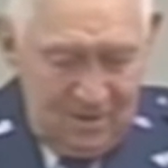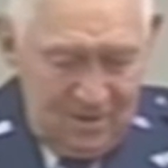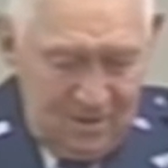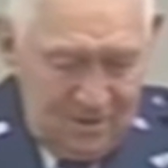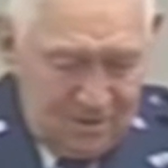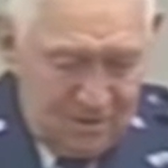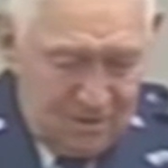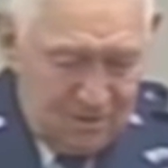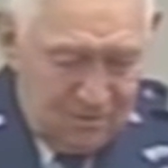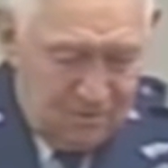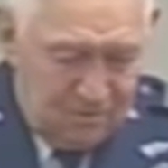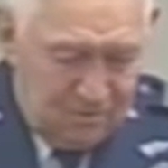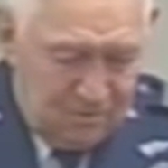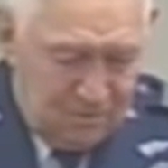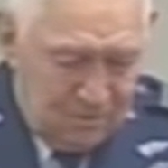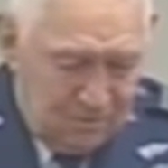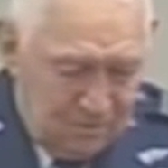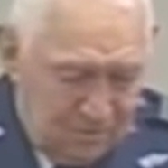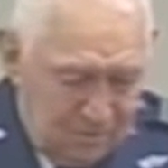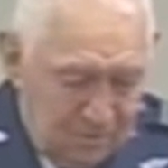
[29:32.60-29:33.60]
so
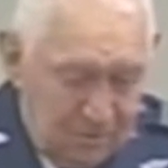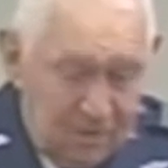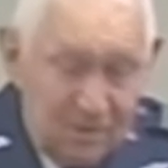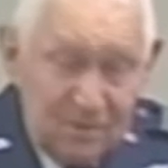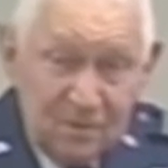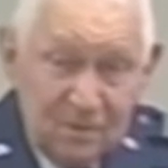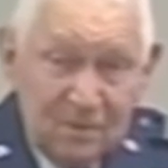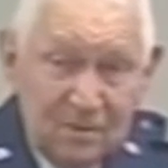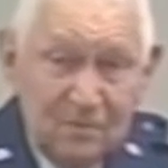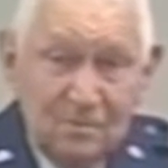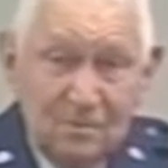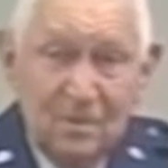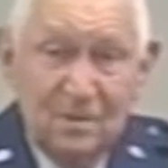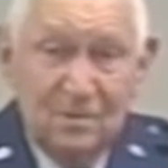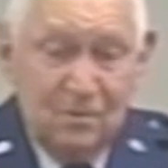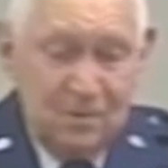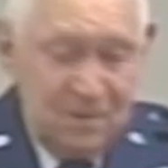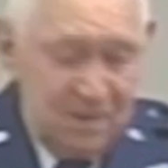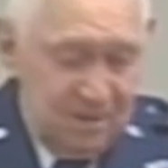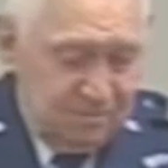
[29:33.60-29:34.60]
we,
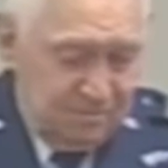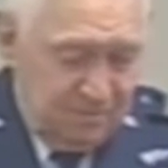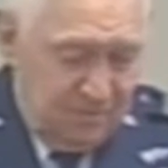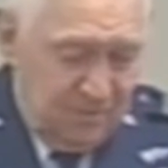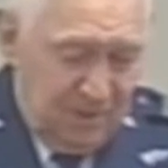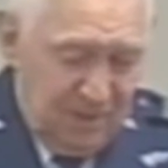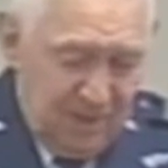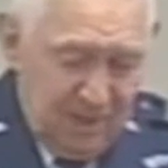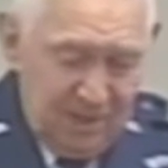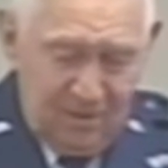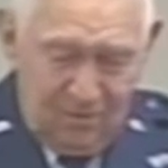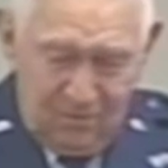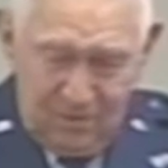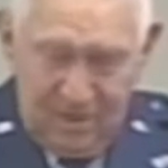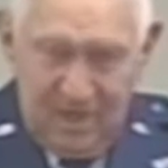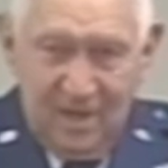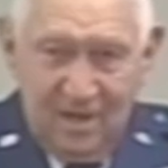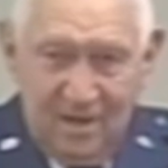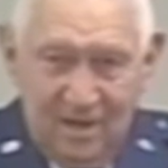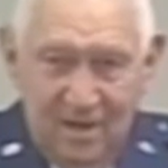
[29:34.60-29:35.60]
we, we got on
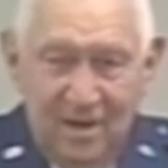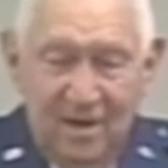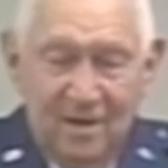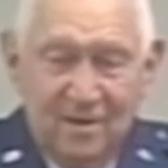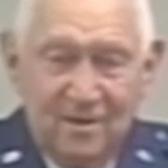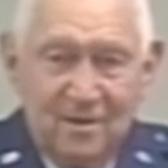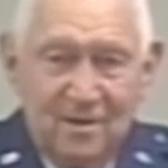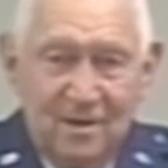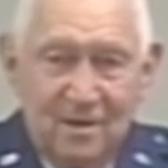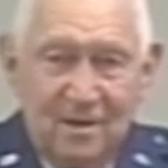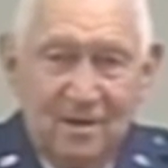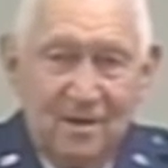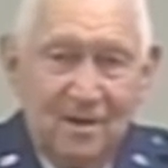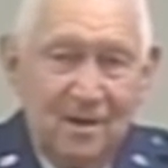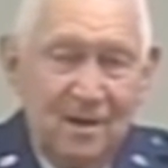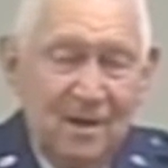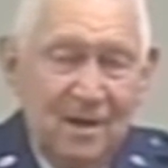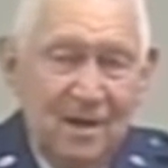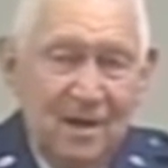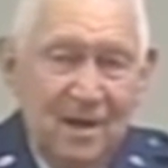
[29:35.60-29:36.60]
down there,
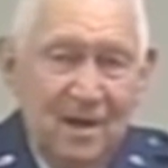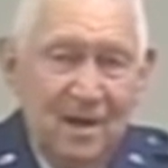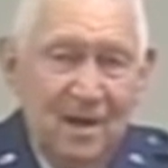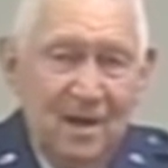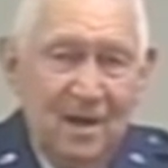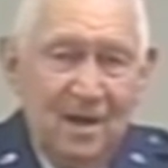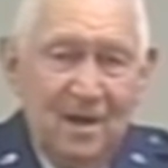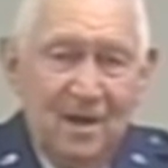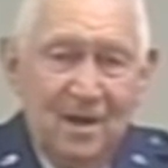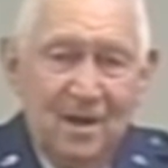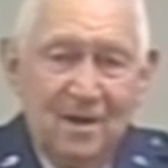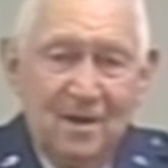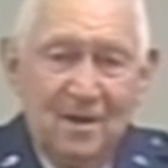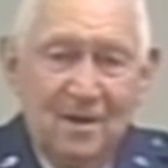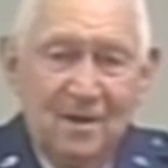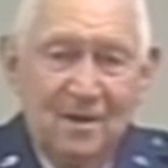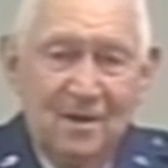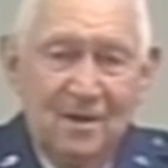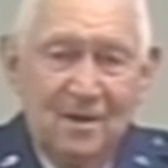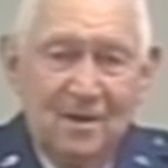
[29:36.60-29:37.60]
and, and
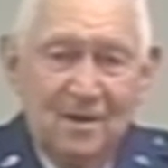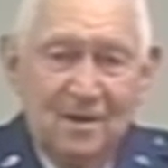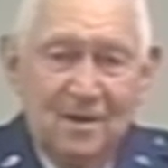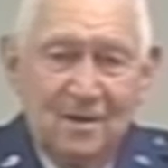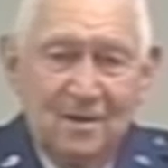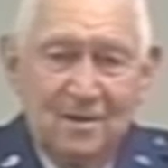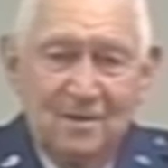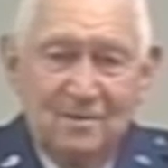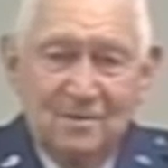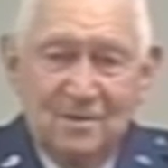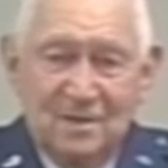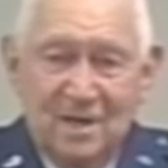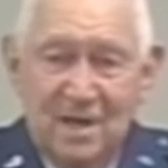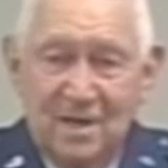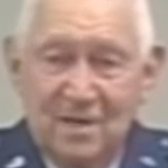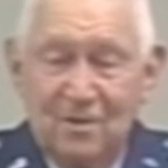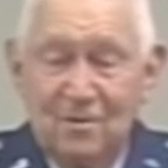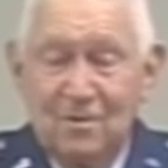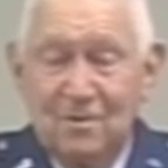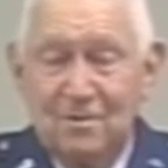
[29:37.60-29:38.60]
uh, it was
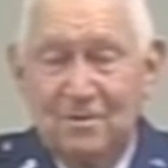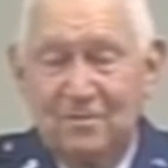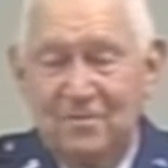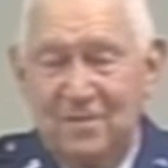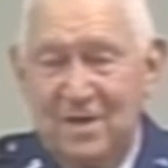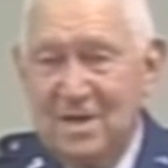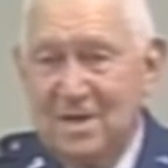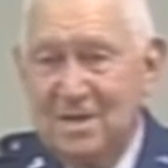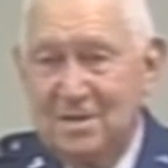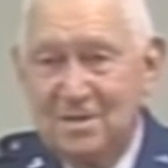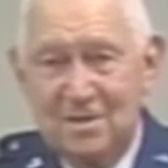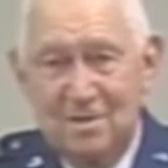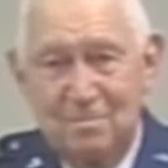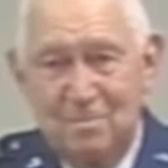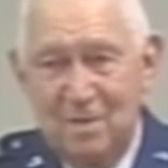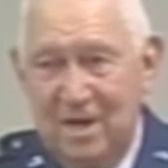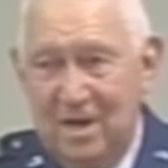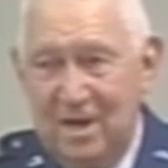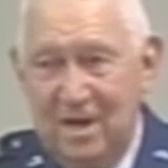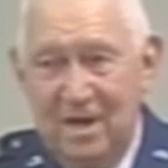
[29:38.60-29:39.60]
kind of hard to find
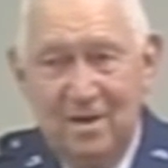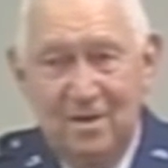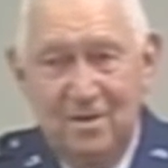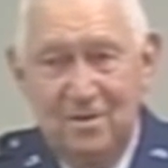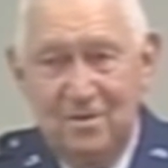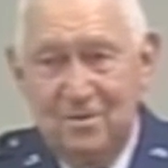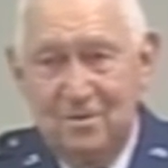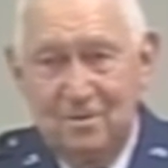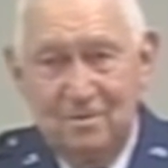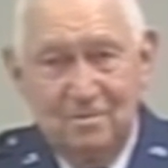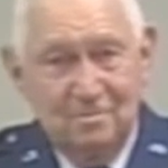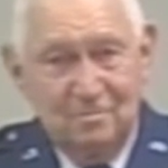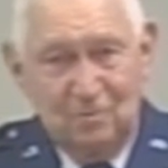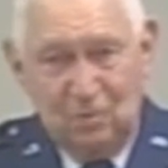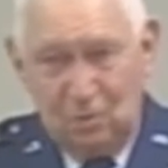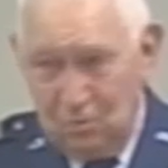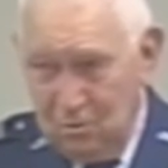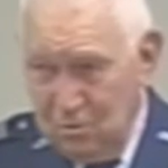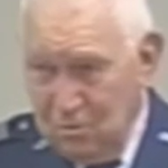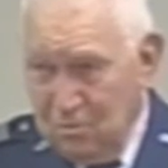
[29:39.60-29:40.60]
somebody out of your
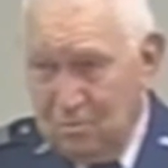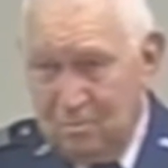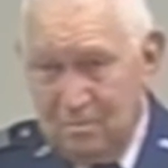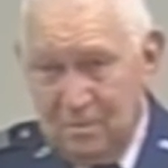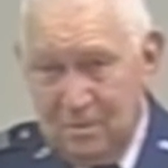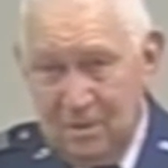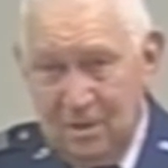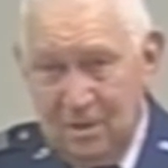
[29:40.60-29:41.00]
group